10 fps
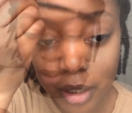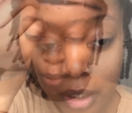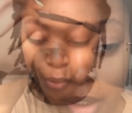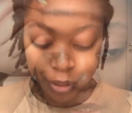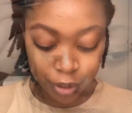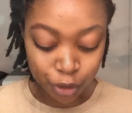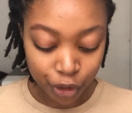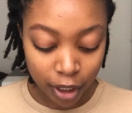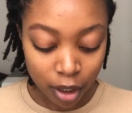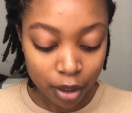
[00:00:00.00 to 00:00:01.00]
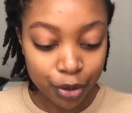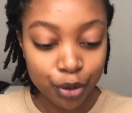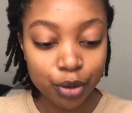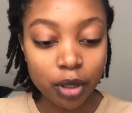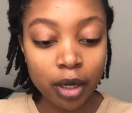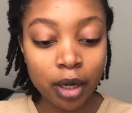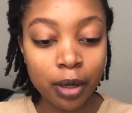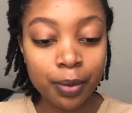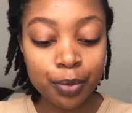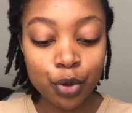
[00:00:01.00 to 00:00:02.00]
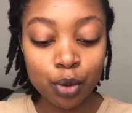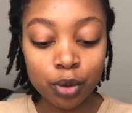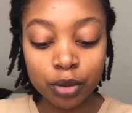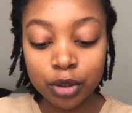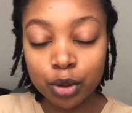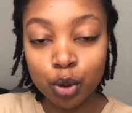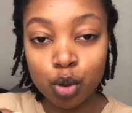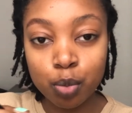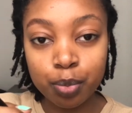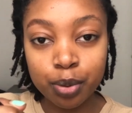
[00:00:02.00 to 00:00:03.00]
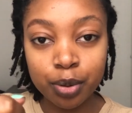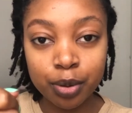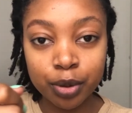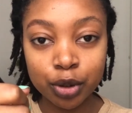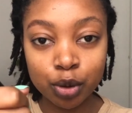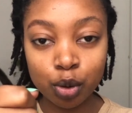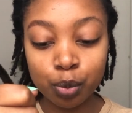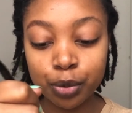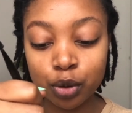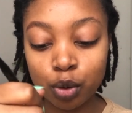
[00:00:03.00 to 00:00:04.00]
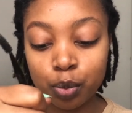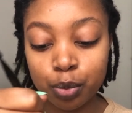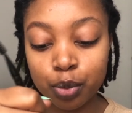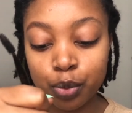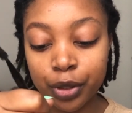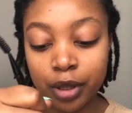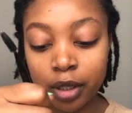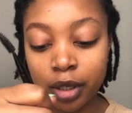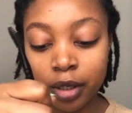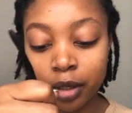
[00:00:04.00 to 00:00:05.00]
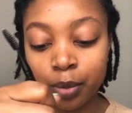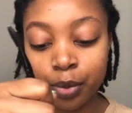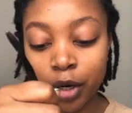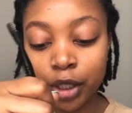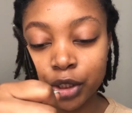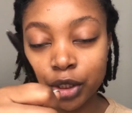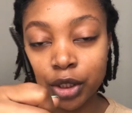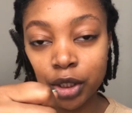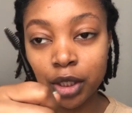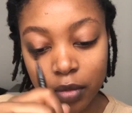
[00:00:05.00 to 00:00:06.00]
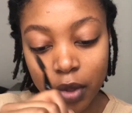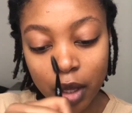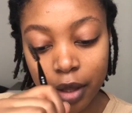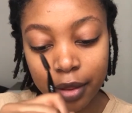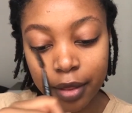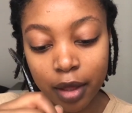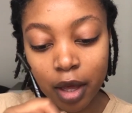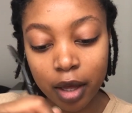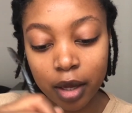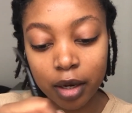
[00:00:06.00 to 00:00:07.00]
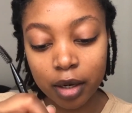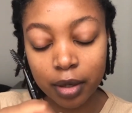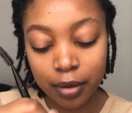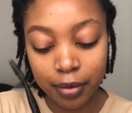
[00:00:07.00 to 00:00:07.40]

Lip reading: With the gel, you'll scoop with the brush, and then